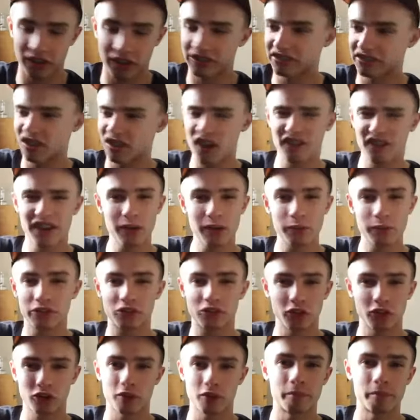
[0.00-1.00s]
surveys
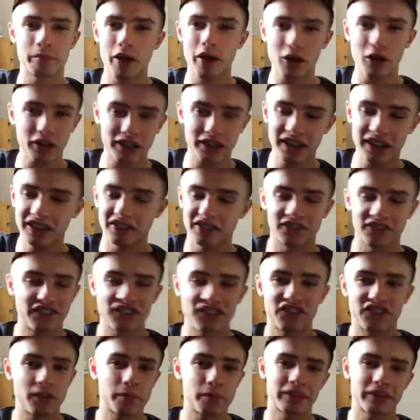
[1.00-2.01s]
took up
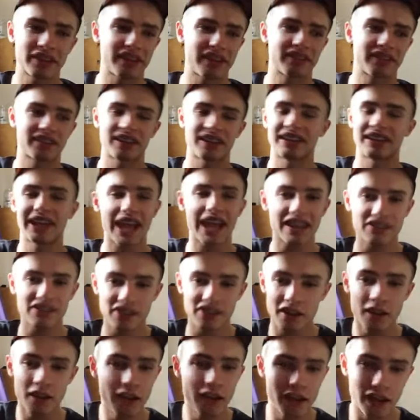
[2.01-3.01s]
50% said
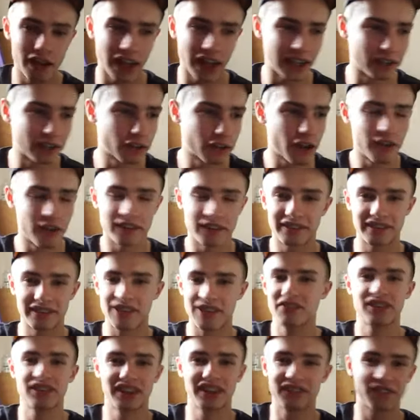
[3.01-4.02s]
yes, and
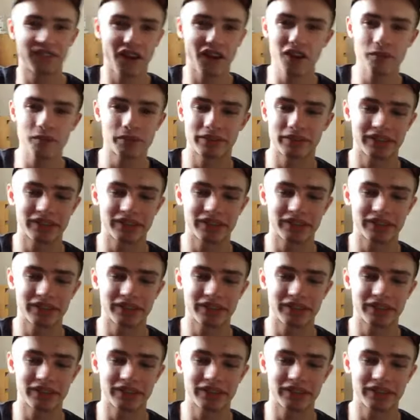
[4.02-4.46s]
75%